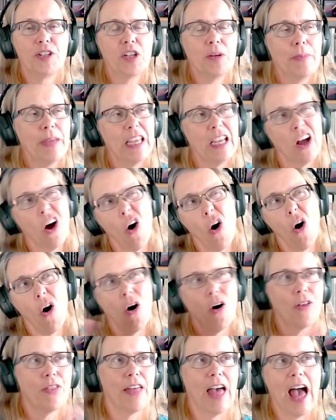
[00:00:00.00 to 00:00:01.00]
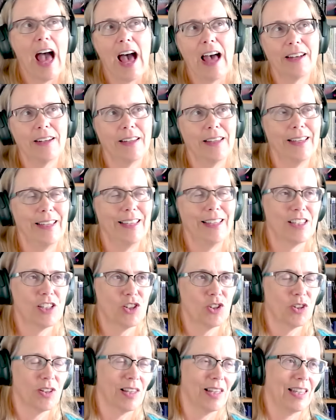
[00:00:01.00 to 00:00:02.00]
To me, all that
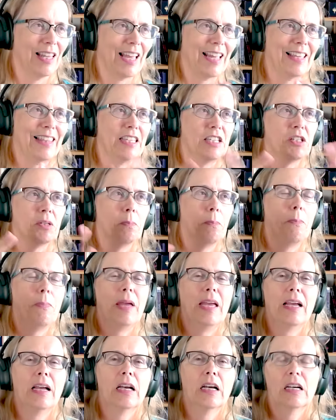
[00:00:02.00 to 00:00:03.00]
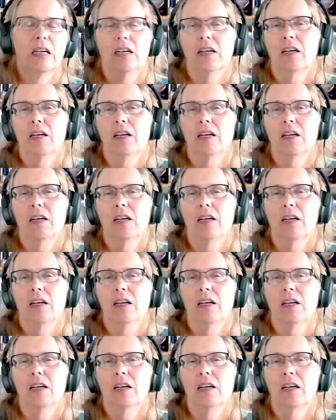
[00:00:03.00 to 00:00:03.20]
is like this big